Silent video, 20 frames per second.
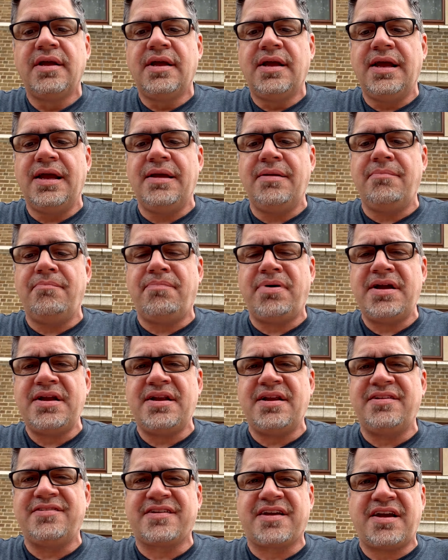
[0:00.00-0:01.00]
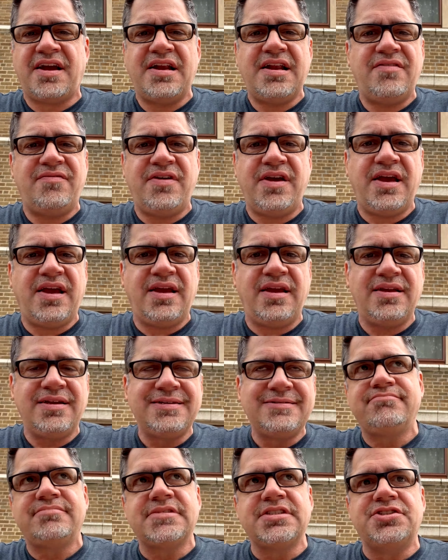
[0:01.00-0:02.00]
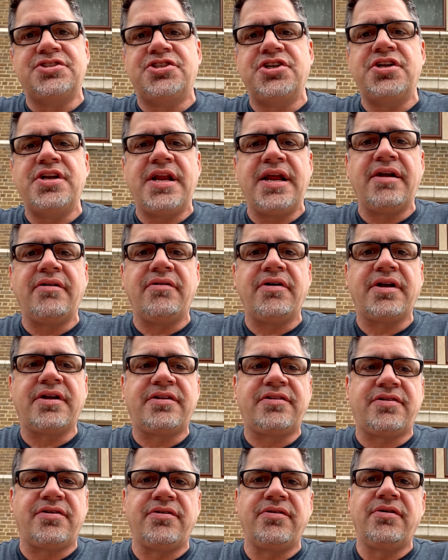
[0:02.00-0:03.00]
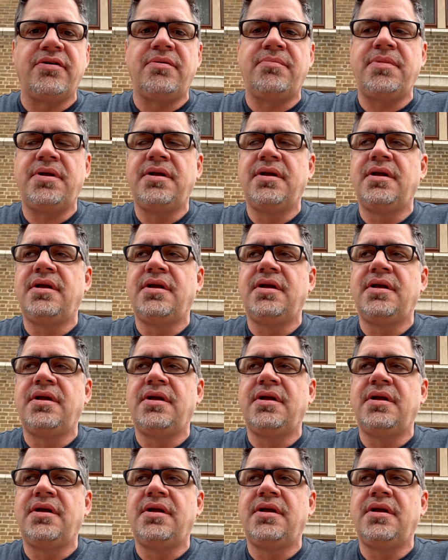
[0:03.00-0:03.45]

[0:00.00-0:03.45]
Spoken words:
And binding is kind of a generic term.